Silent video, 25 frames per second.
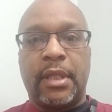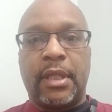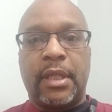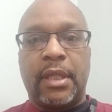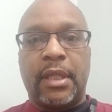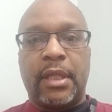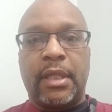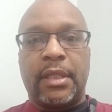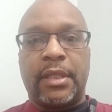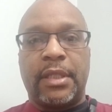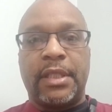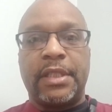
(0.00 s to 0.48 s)

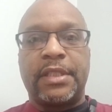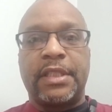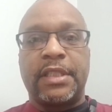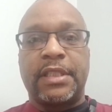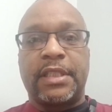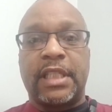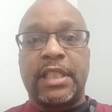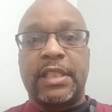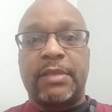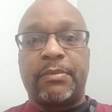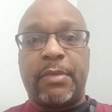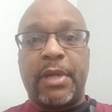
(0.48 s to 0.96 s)
This is
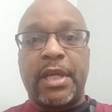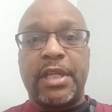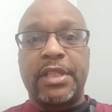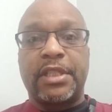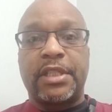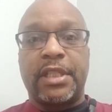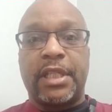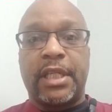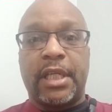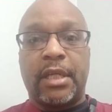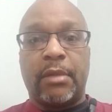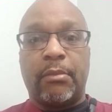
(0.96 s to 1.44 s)
especially
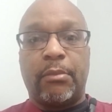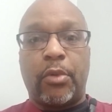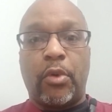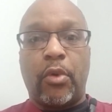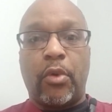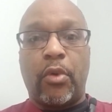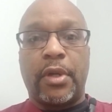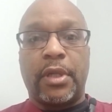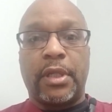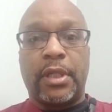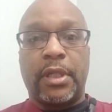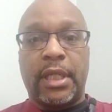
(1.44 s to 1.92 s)

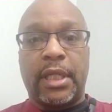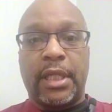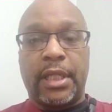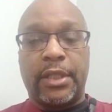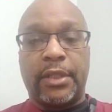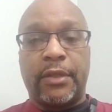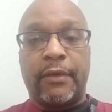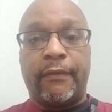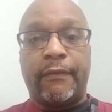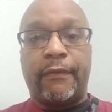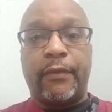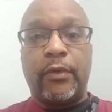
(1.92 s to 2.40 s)
important in the
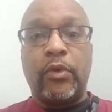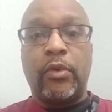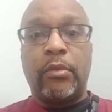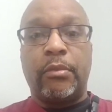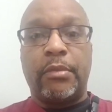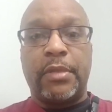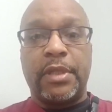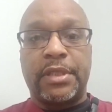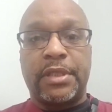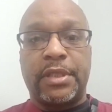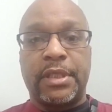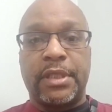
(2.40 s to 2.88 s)
food
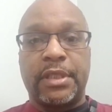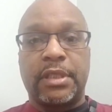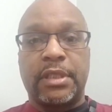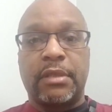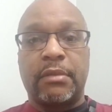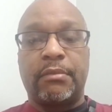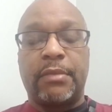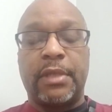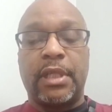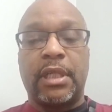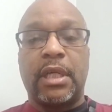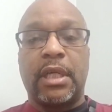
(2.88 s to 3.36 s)
business
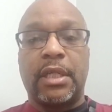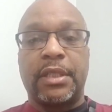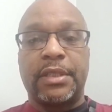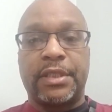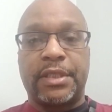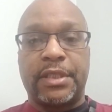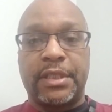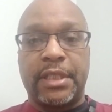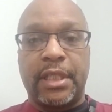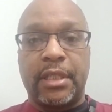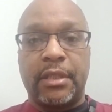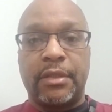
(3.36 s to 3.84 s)
because
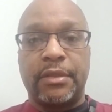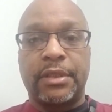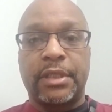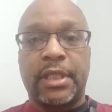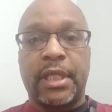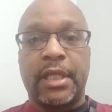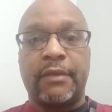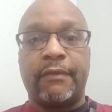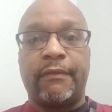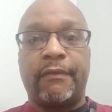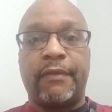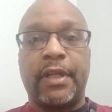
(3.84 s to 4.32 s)
sales can
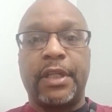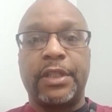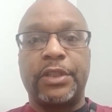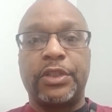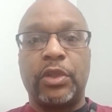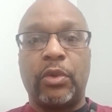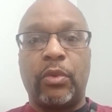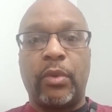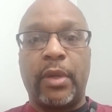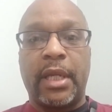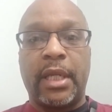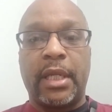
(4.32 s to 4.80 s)

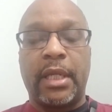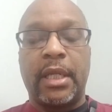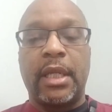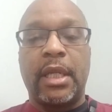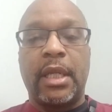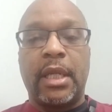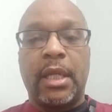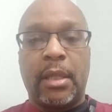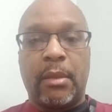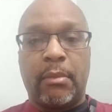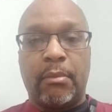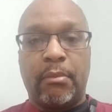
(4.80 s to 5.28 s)
fluctuate
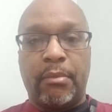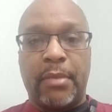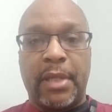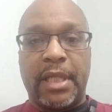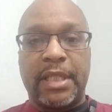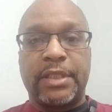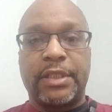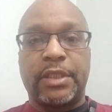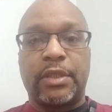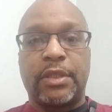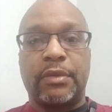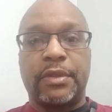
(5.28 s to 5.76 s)
based
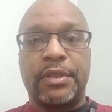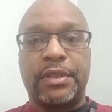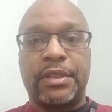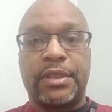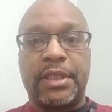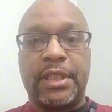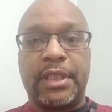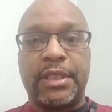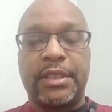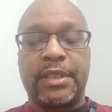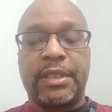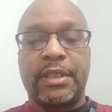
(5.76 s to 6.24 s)
on
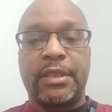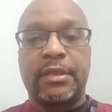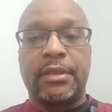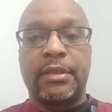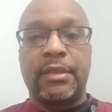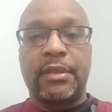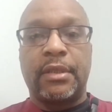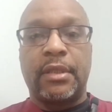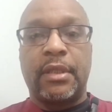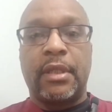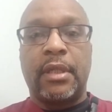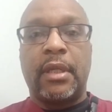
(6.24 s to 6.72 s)
season,
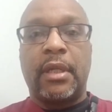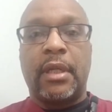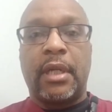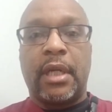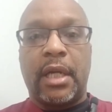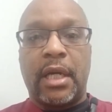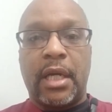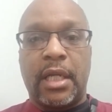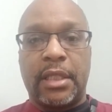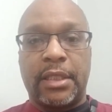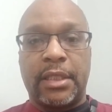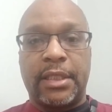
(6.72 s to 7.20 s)

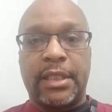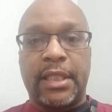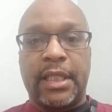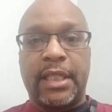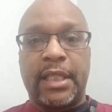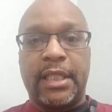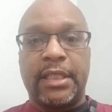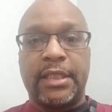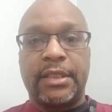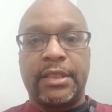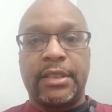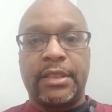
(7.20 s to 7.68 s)

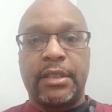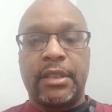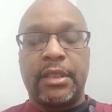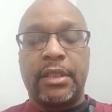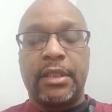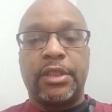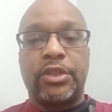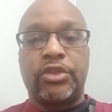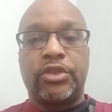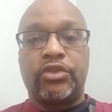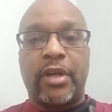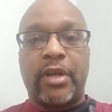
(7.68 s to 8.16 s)
holidays,
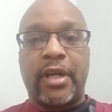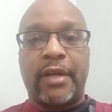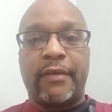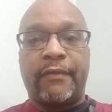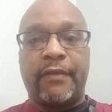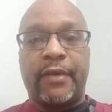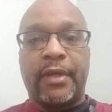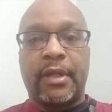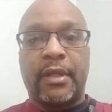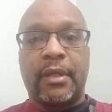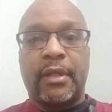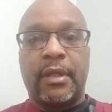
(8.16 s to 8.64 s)
traffic,
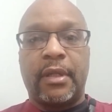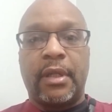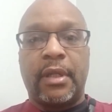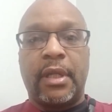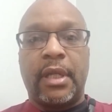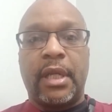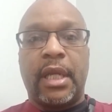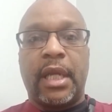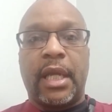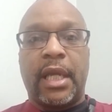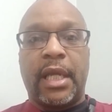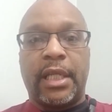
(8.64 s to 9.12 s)

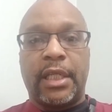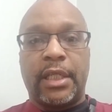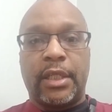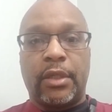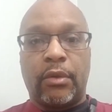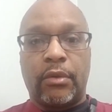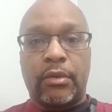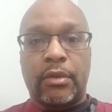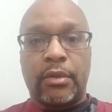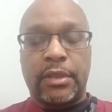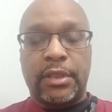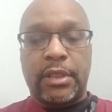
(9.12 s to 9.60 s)
and local
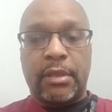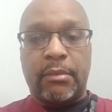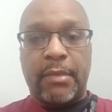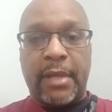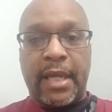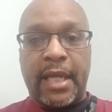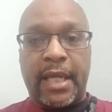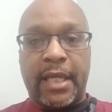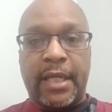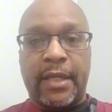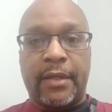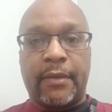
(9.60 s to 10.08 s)
demand.